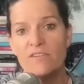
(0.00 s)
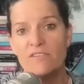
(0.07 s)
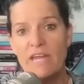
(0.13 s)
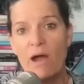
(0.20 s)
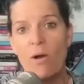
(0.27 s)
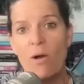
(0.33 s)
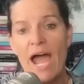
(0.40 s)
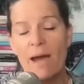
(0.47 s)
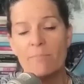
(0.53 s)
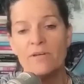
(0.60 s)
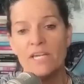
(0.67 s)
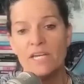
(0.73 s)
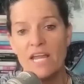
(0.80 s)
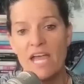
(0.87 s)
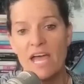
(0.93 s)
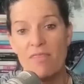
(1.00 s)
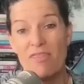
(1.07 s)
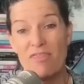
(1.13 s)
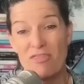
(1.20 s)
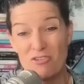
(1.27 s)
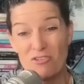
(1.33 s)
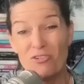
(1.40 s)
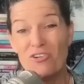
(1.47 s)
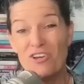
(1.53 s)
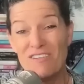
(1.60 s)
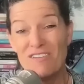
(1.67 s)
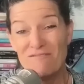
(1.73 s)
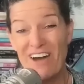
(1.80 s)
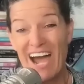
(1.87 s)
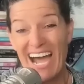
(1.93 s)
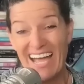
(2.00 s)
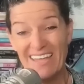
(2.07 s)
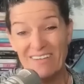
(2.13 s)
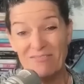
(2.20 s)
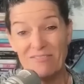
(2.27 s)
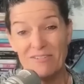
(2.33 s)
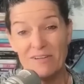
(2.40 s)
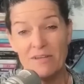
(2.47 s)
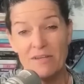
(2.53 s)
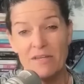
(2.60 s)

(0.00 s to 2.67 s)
is now happening at 35.